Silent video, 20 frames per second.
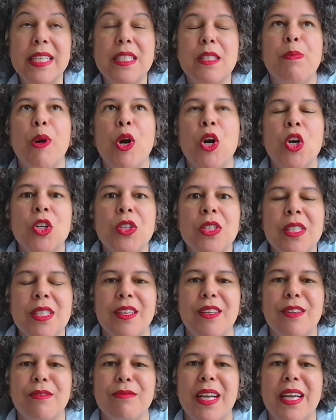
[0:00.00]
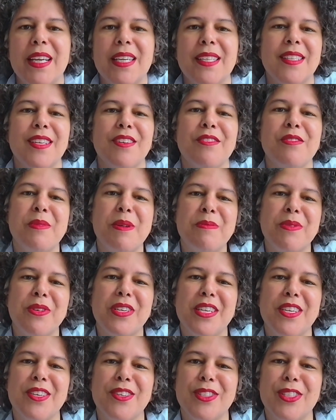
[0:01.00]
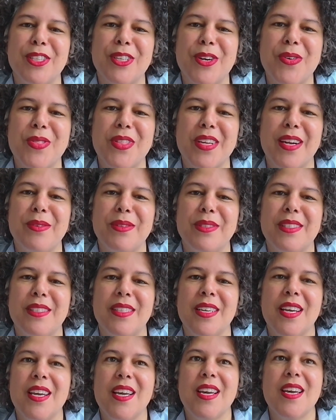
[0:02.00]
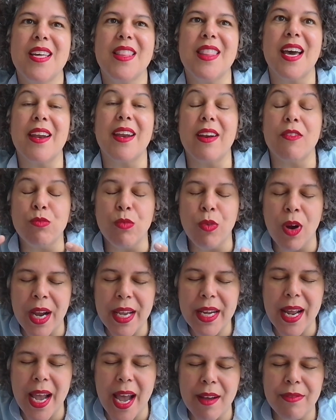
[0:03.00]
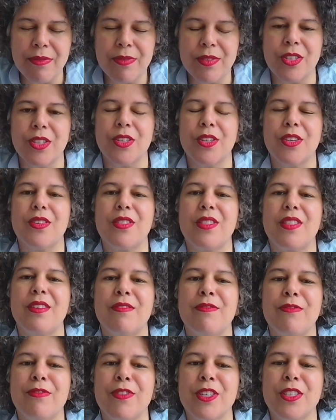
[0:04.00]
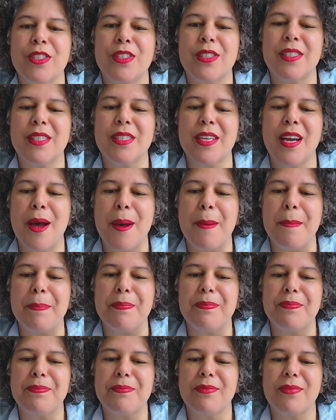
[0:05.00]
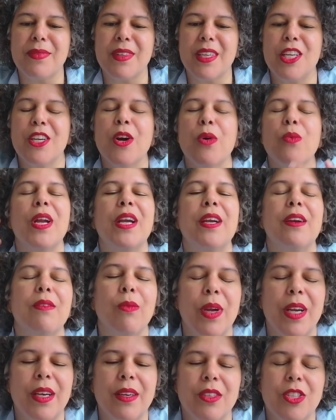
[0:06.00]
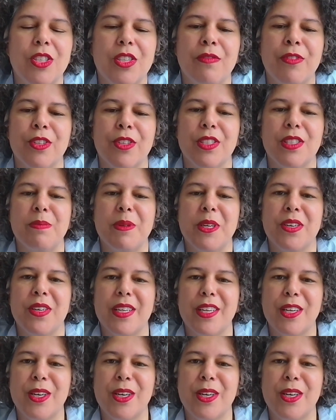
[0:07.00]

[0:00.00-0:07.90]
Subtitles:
it's personal, right? Because I remember years ago that right after the first, when she first appeared at